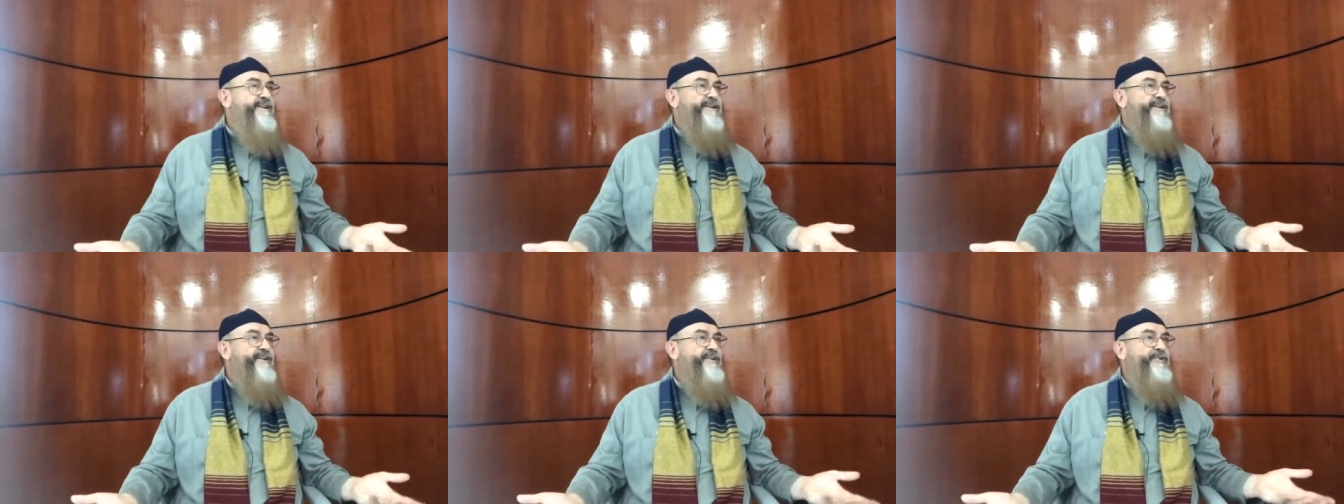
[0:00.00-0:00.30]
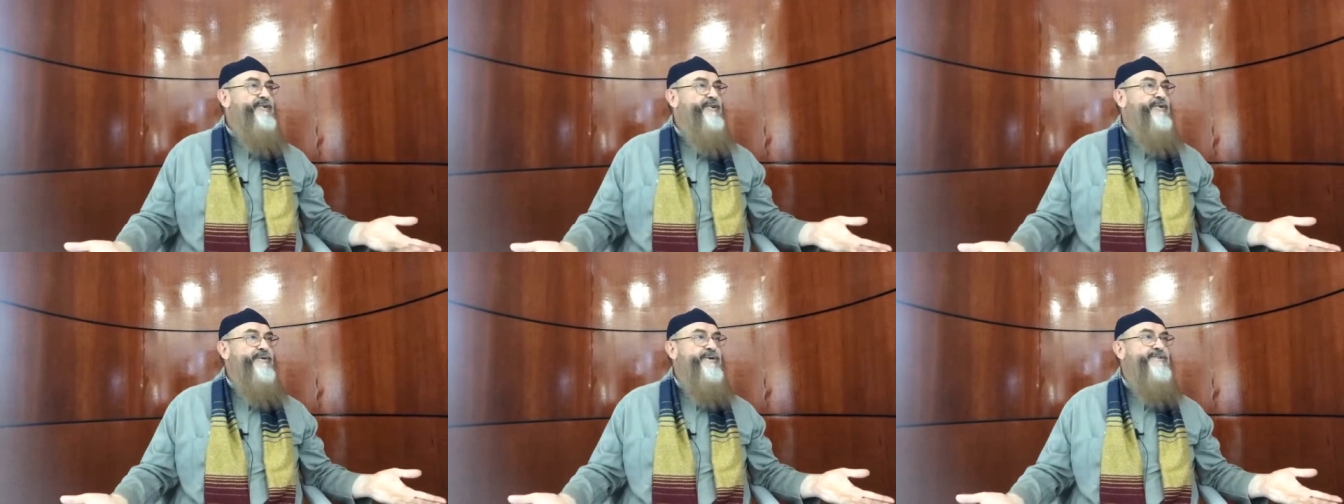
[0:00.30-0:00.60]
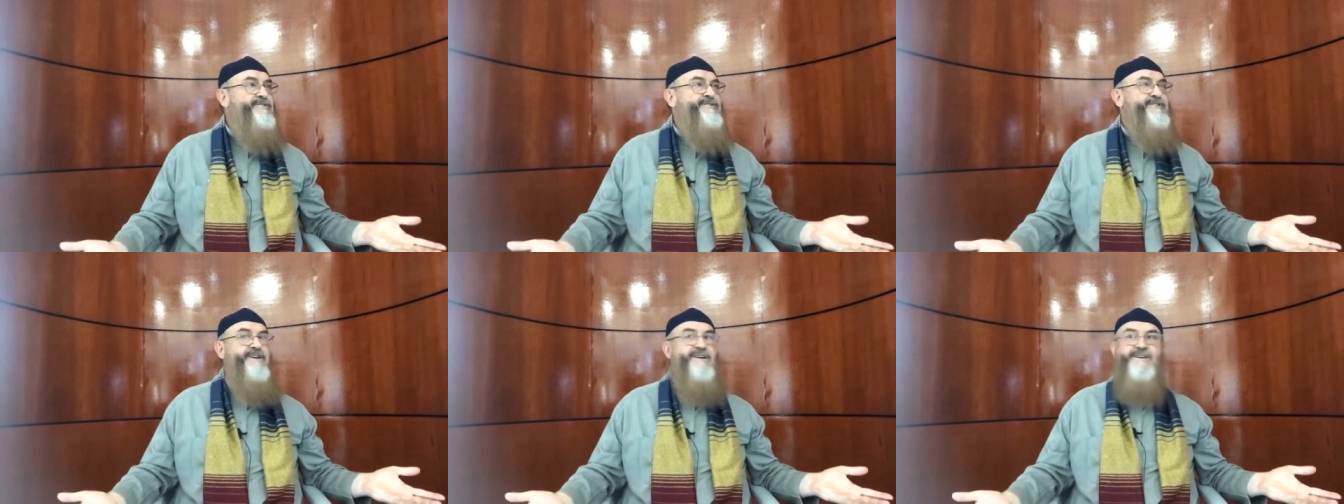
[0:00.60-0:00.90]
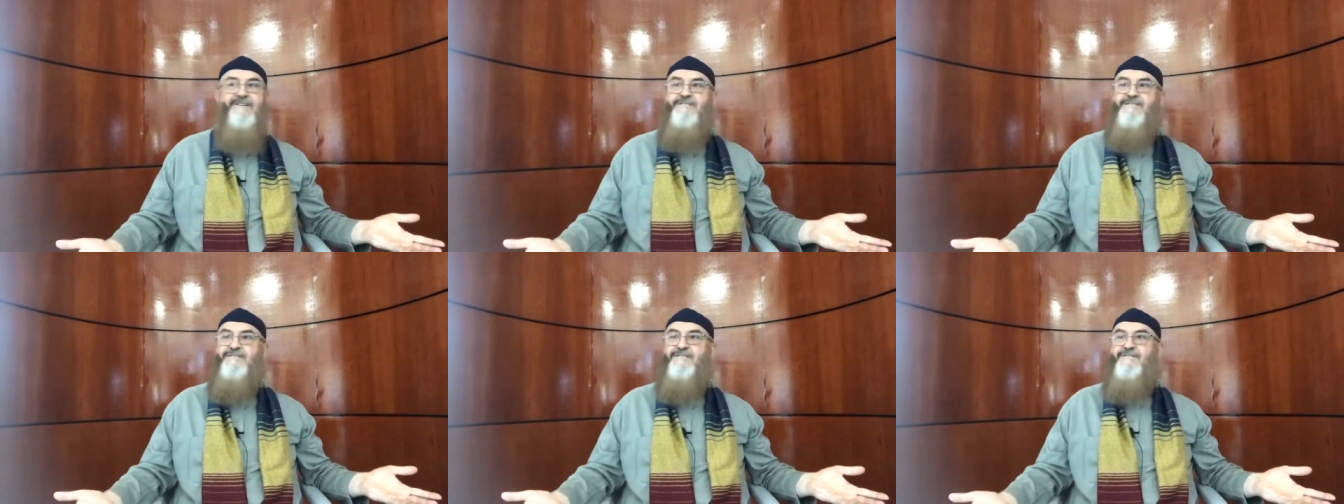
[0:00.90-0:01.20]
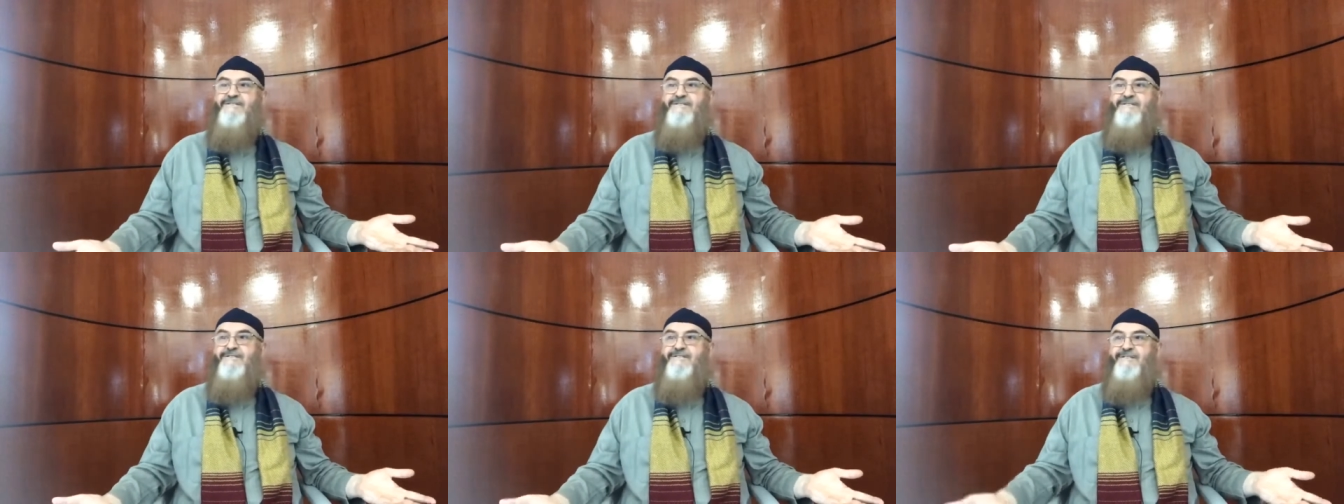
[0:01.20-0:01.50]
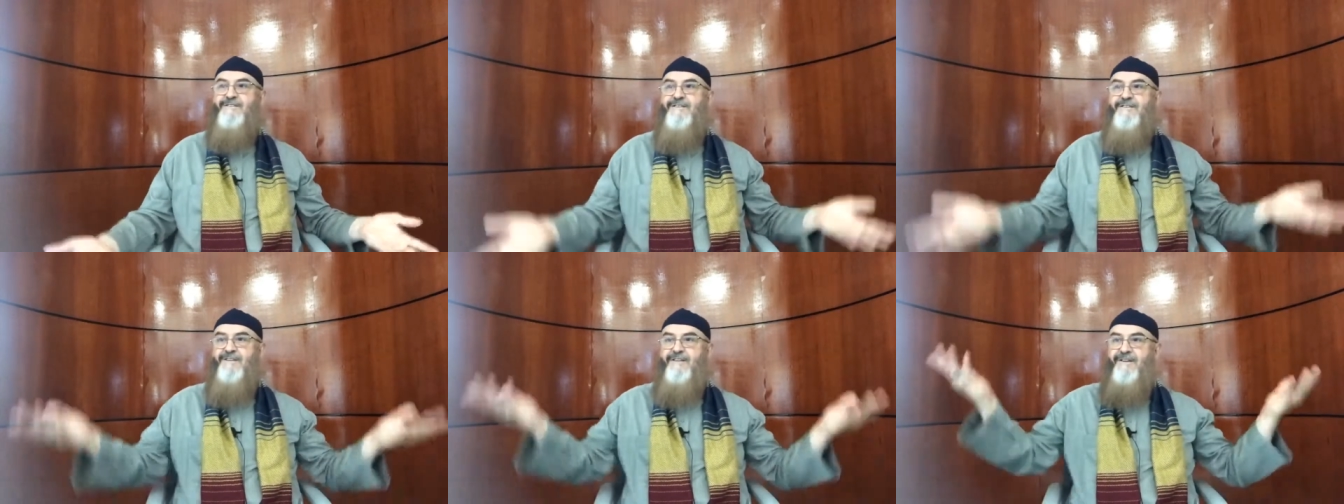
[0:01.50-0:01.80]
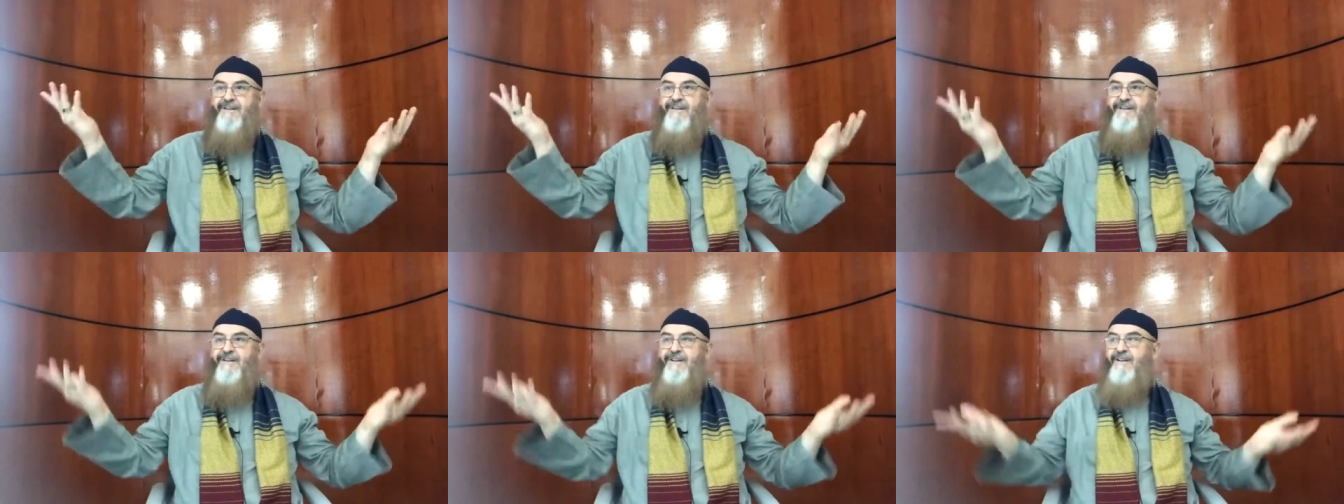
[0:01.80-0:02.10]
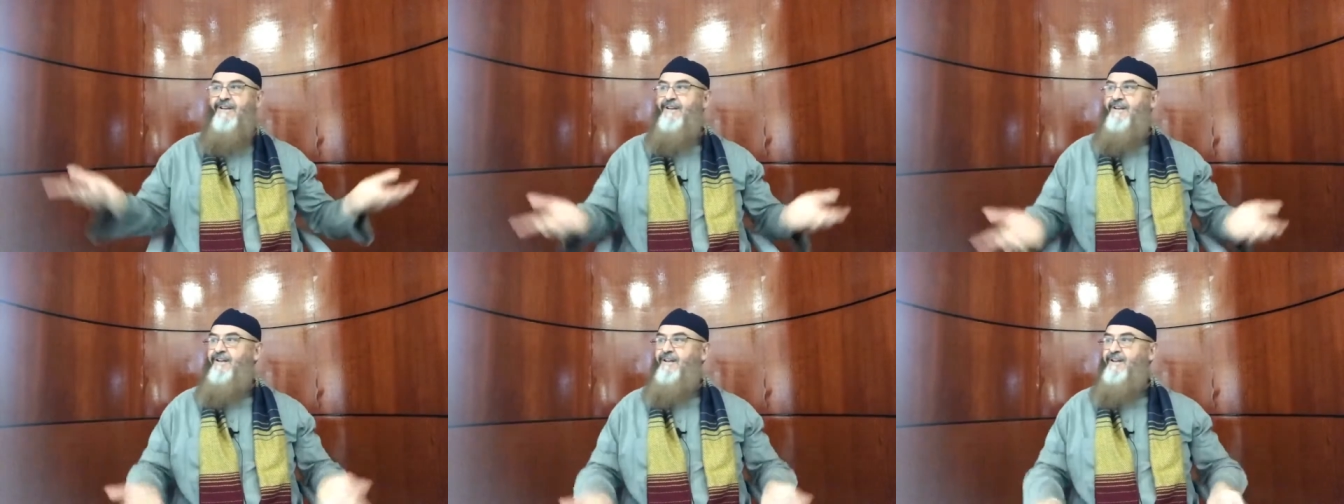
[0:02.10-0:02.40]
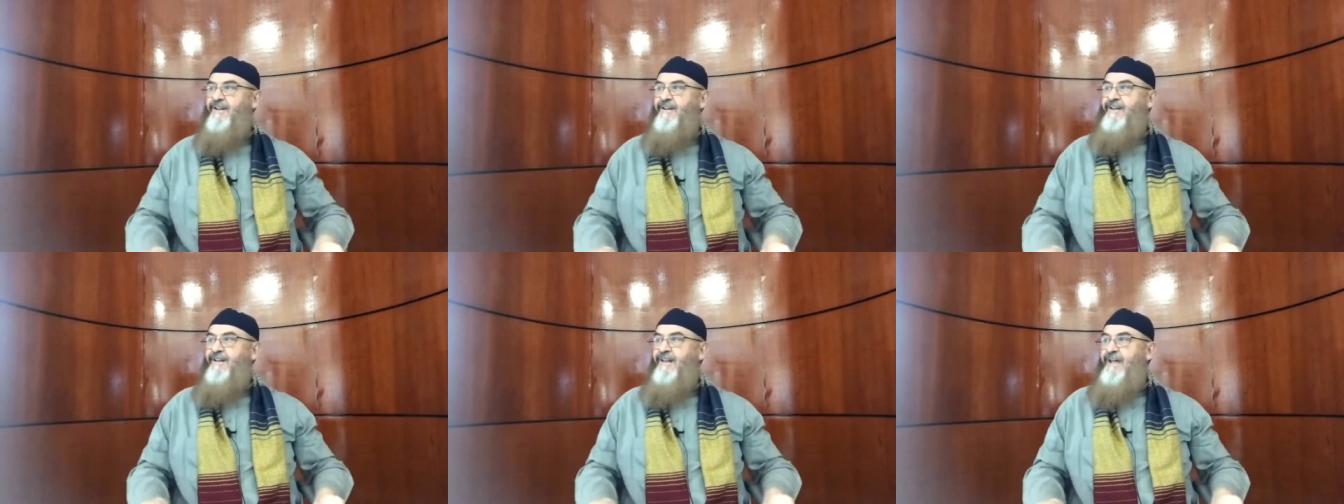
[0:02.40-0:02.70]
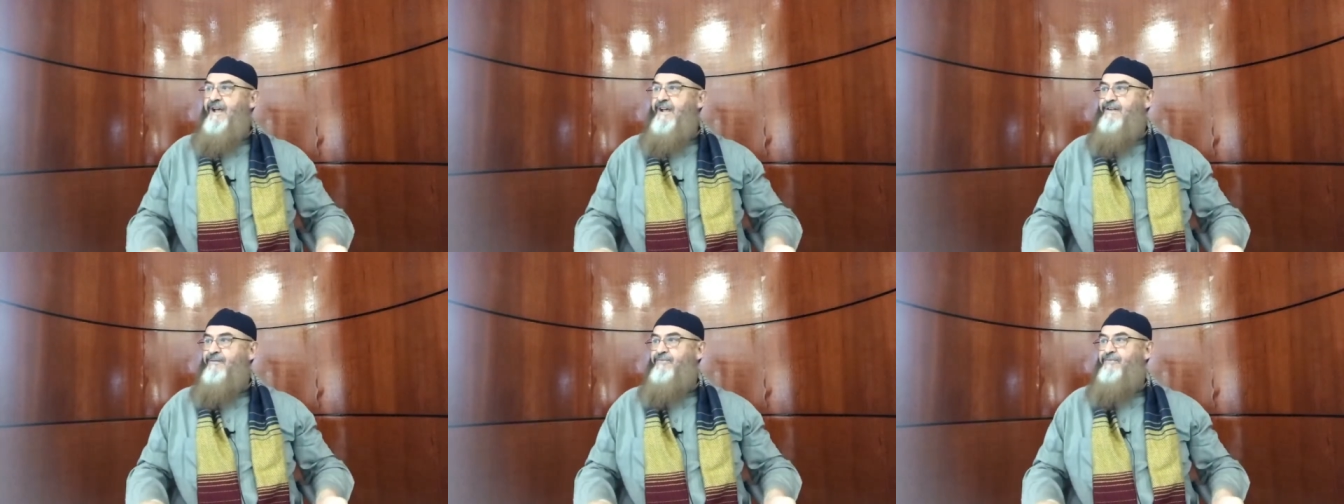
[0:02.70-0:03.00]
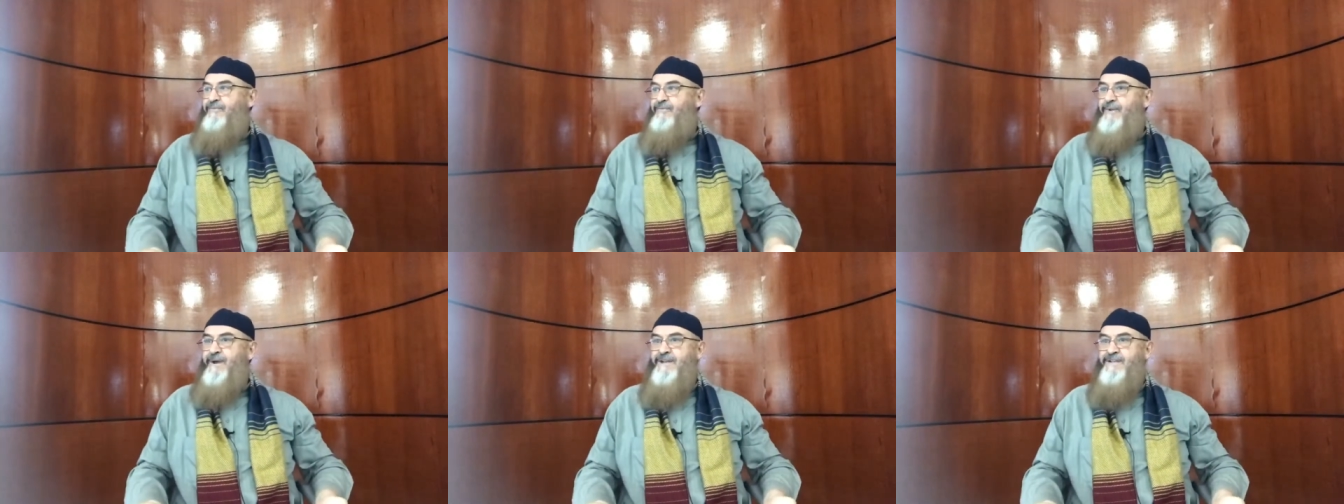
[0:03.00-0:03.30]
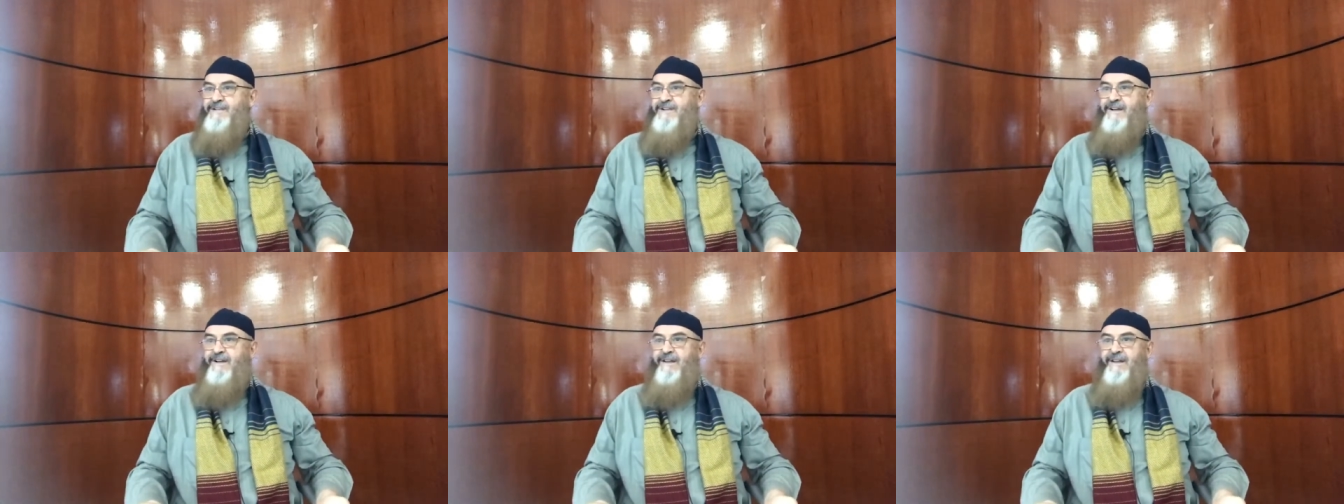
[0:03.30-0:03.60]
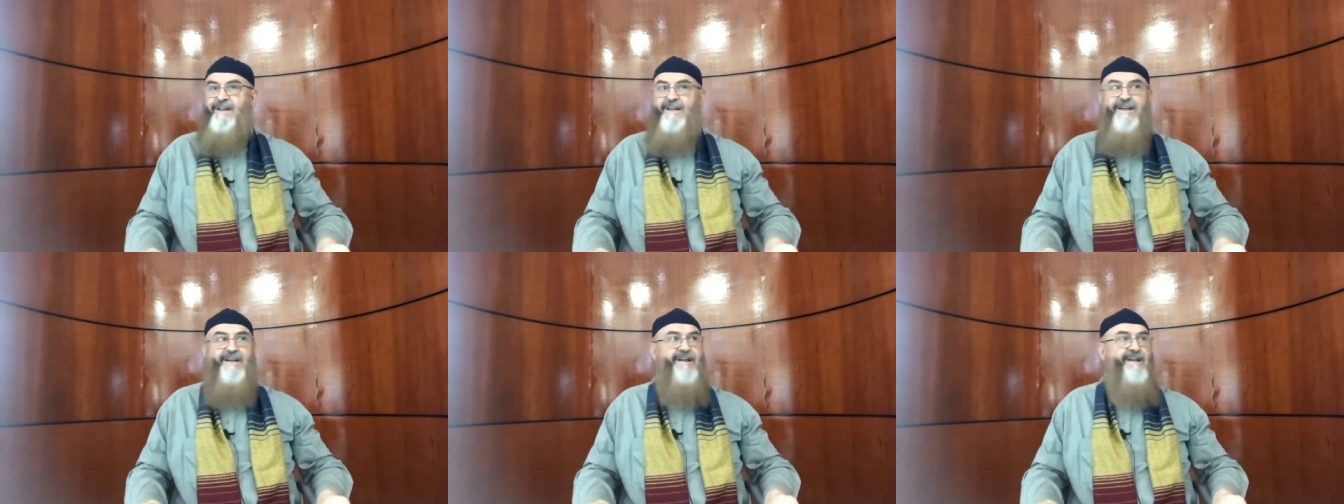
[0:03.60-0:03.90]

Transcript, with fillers: he ruins his life, basically.